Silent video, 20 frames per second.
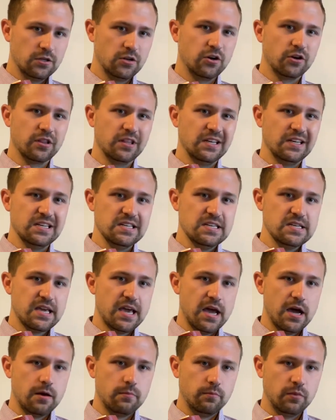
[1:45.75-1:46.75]
or the
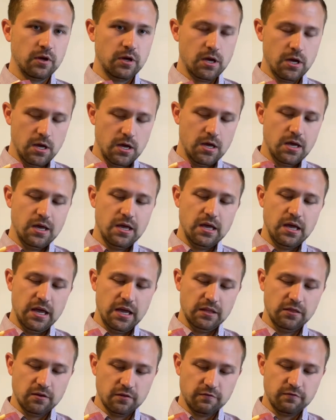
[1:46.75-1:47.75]
kneecap and
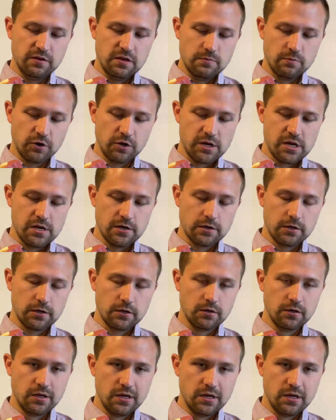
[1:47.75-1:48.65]
the femur here,